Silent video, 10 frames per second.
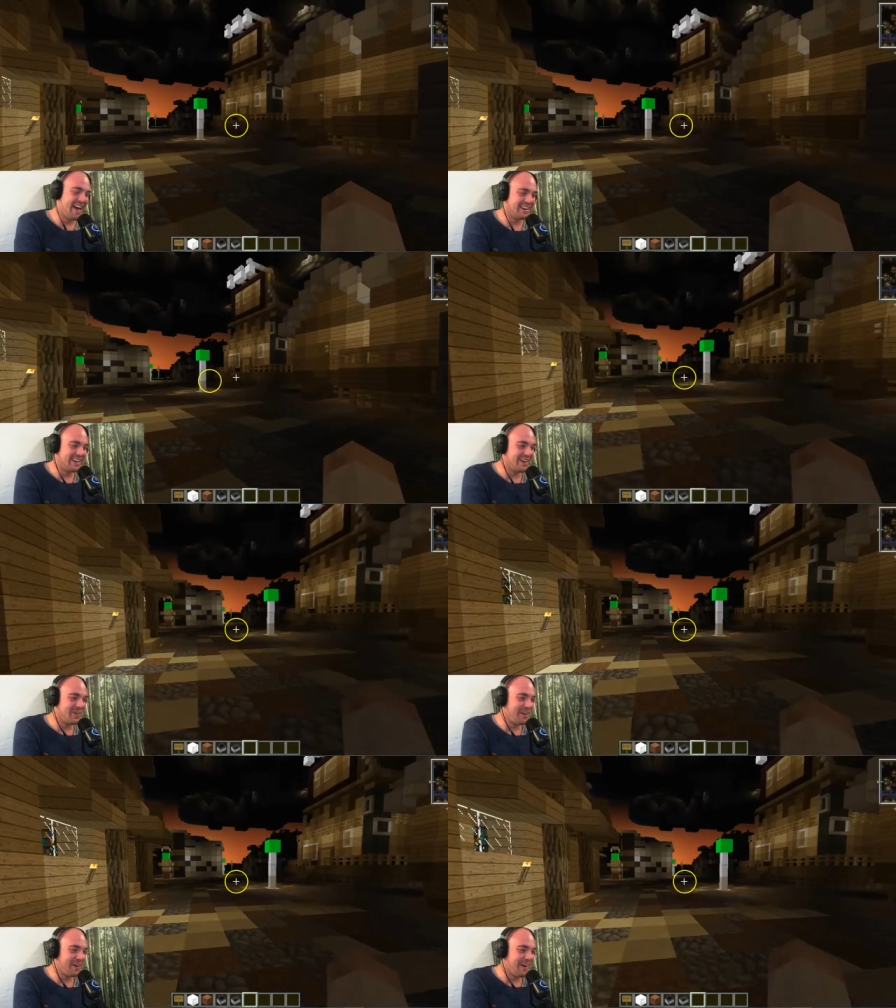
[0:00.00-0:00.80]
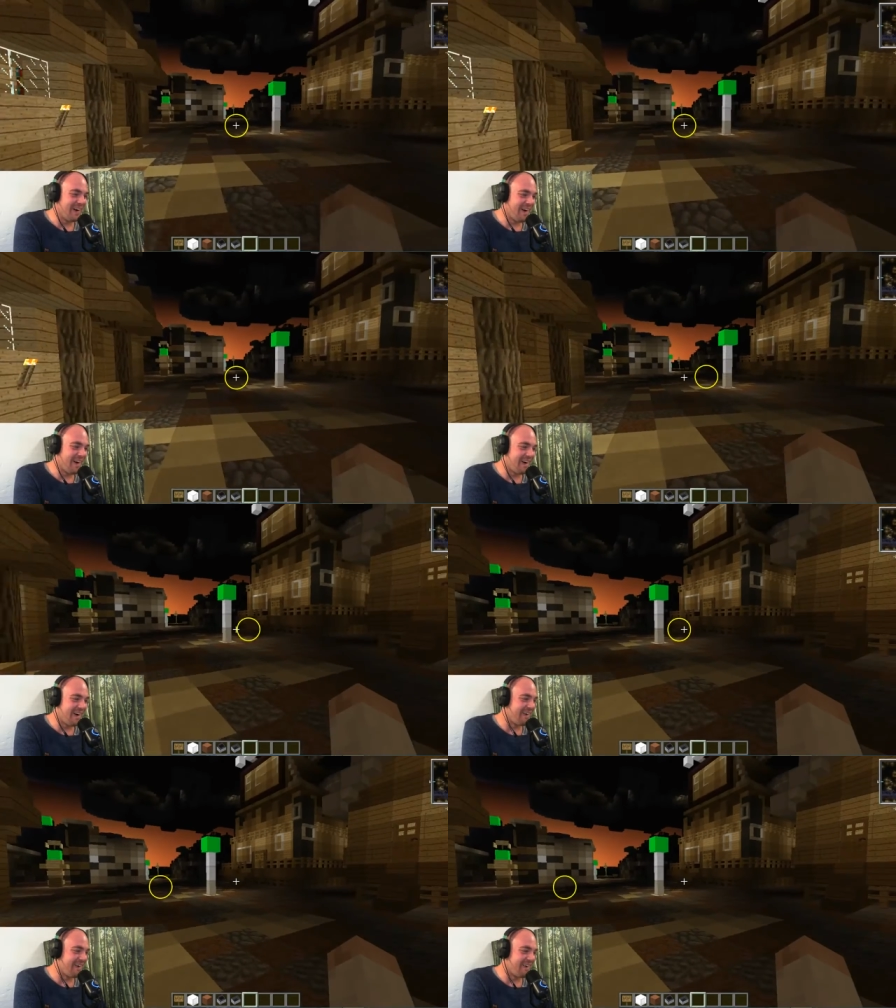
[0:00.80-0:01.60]
and here we are.
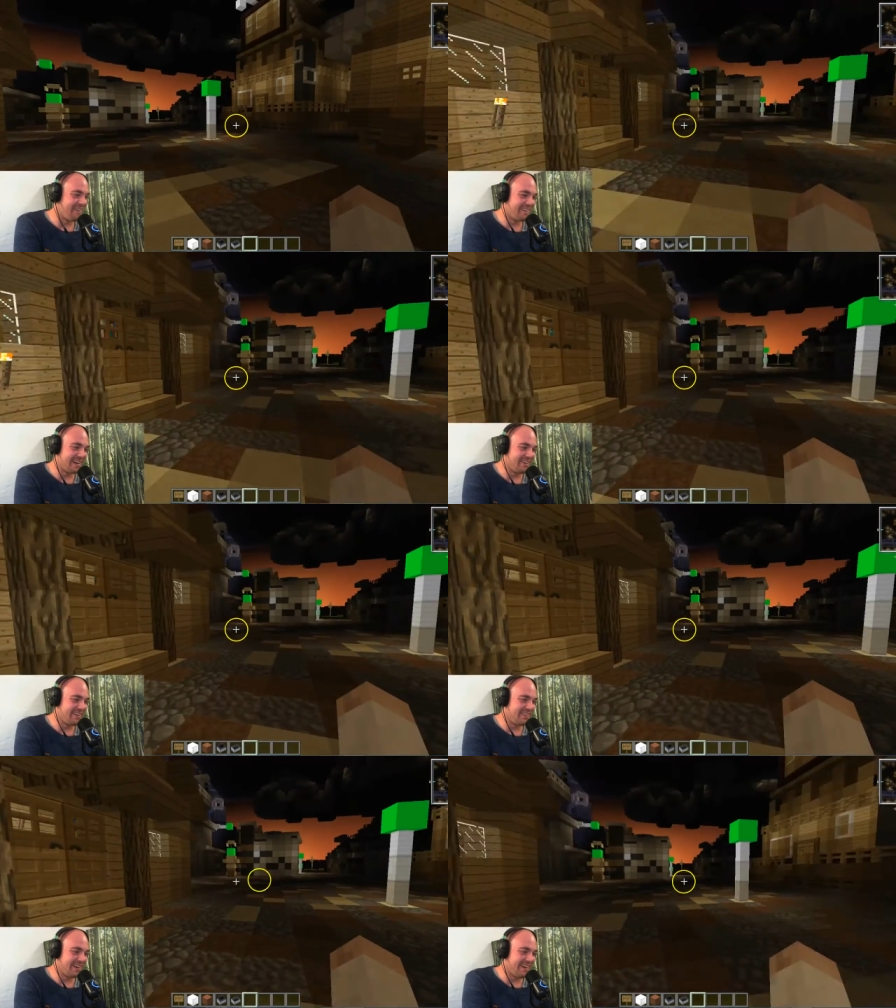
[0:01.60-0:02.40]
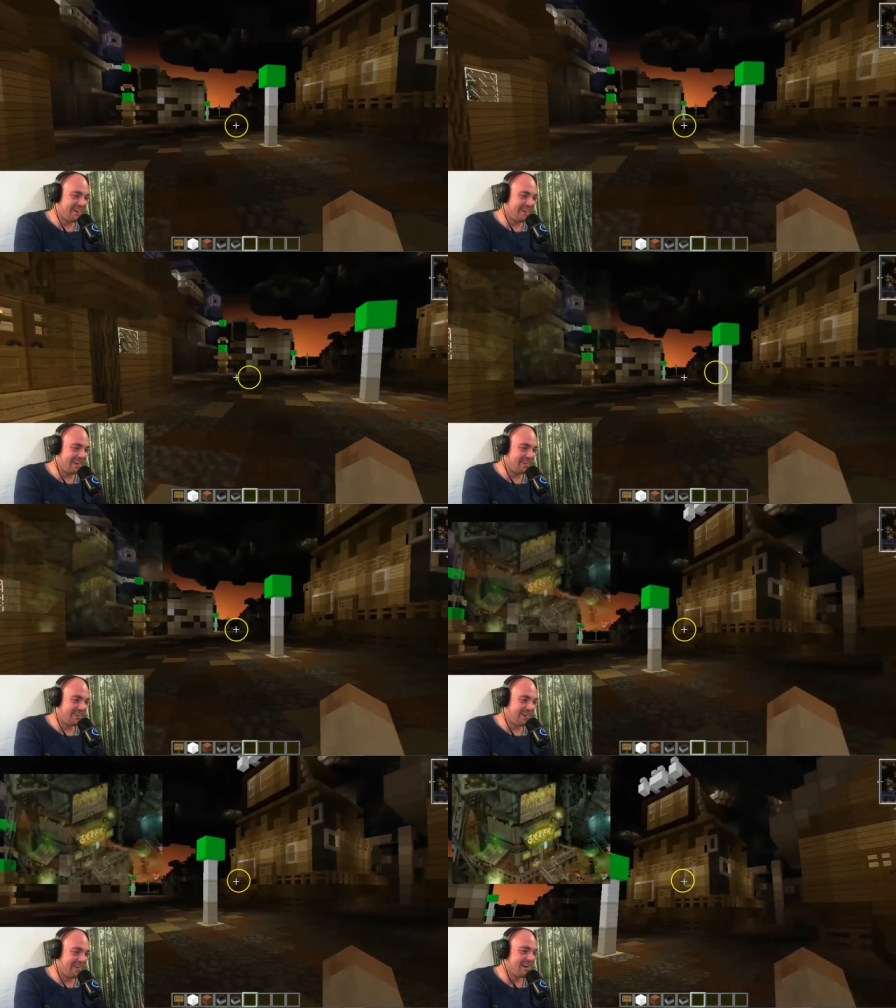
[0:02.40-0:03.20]
Oh, here we are. Here
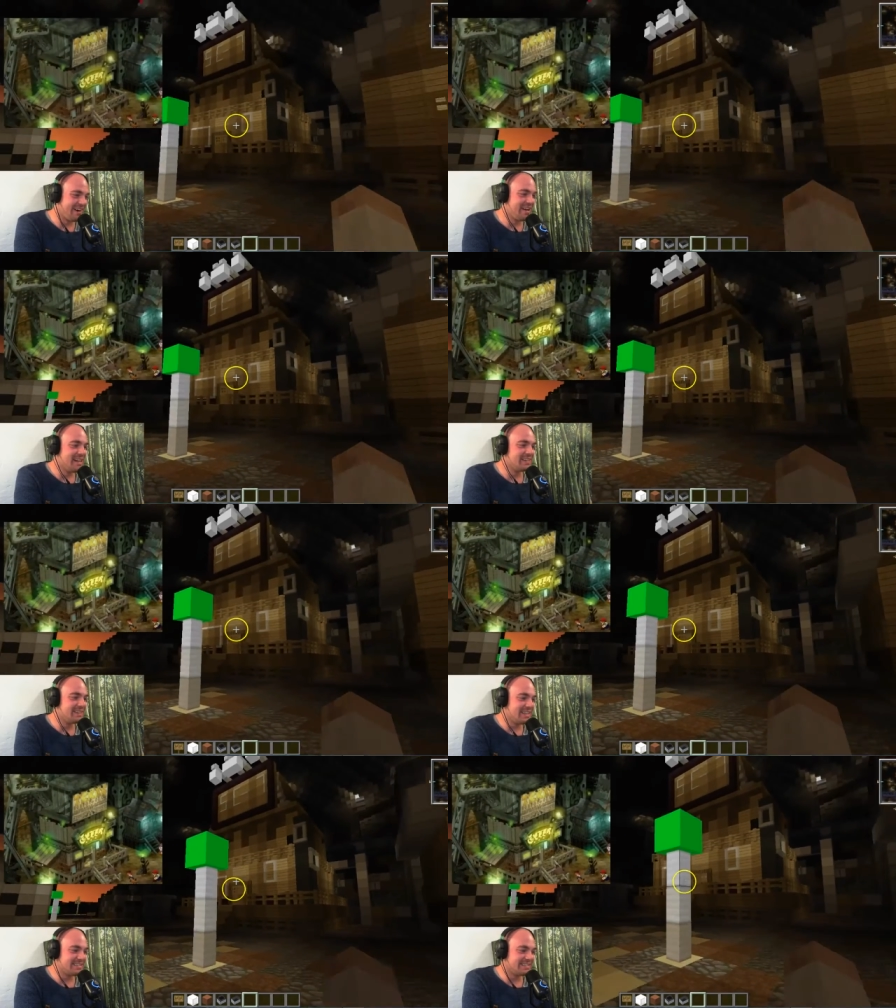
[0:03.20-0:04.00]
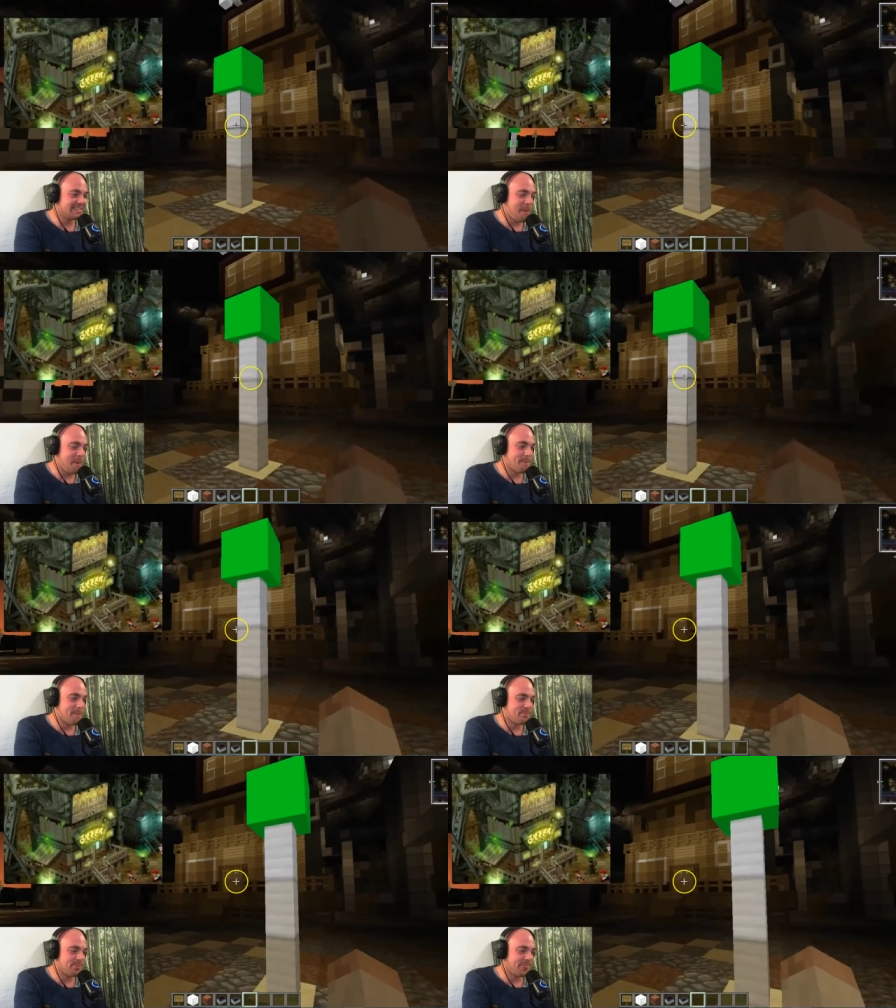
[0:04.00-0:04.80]
we are. This
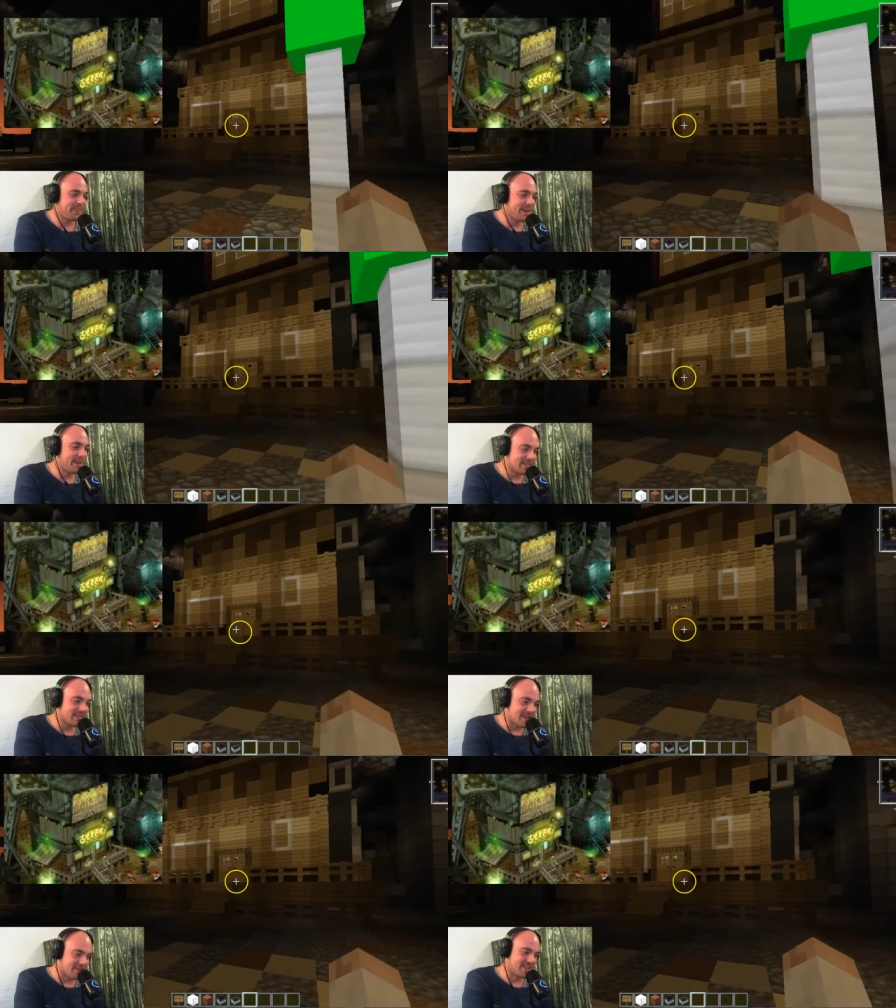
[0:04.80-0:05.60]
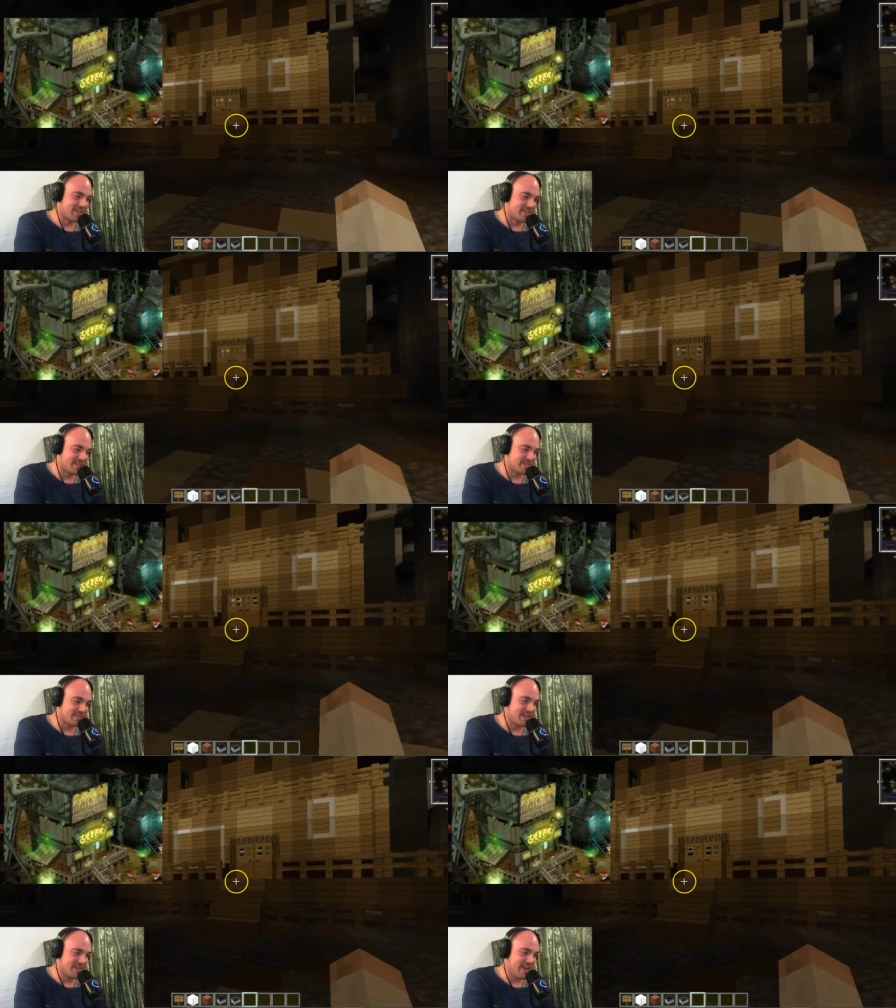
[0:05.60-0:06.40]
is
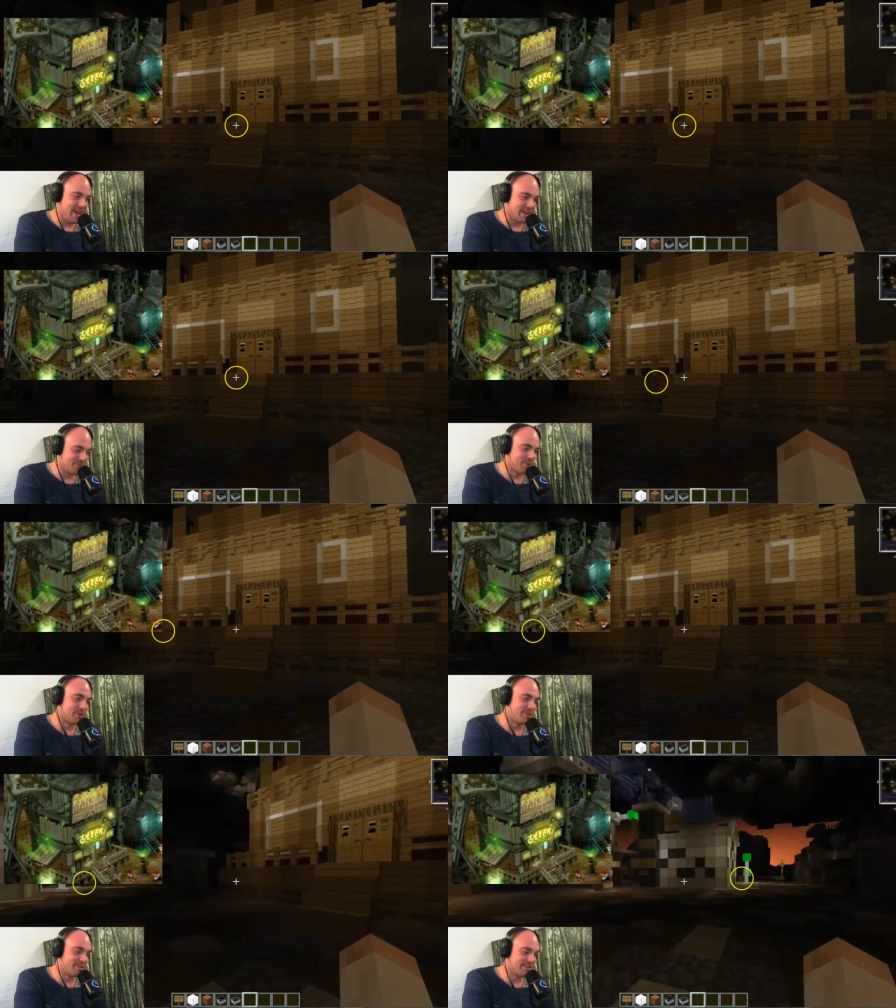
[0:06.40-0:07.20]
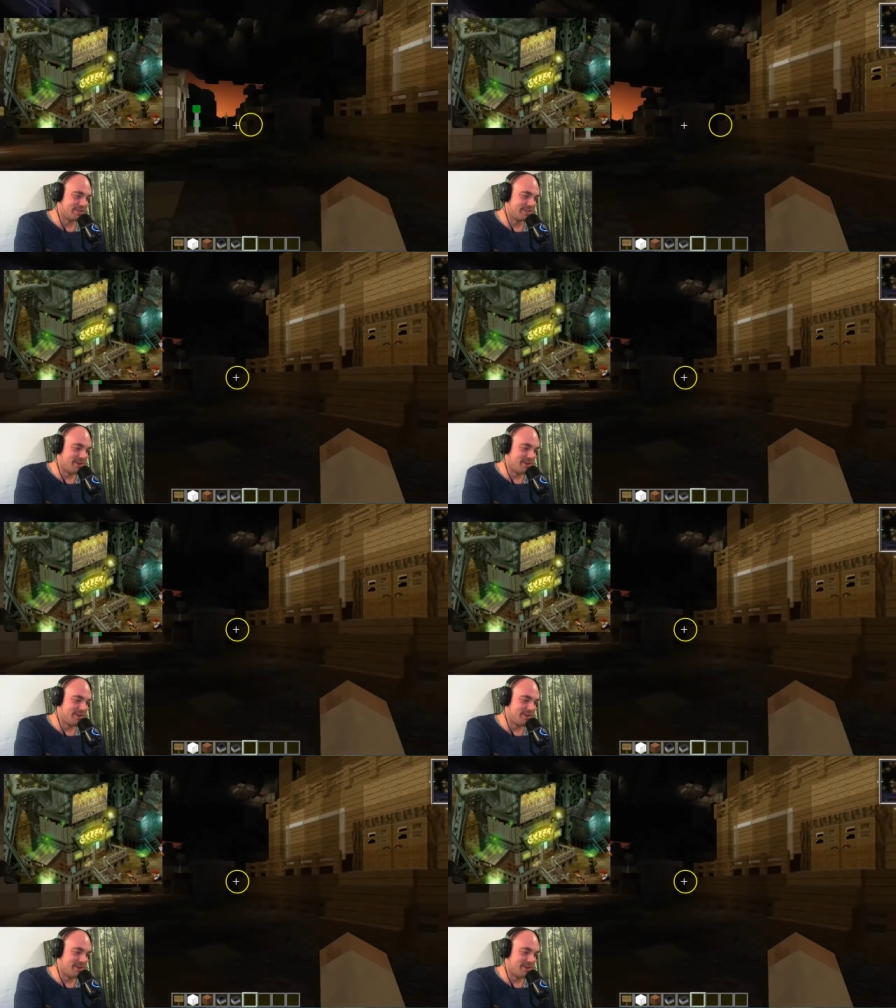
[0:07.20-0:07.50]
Avalanche's headquarters.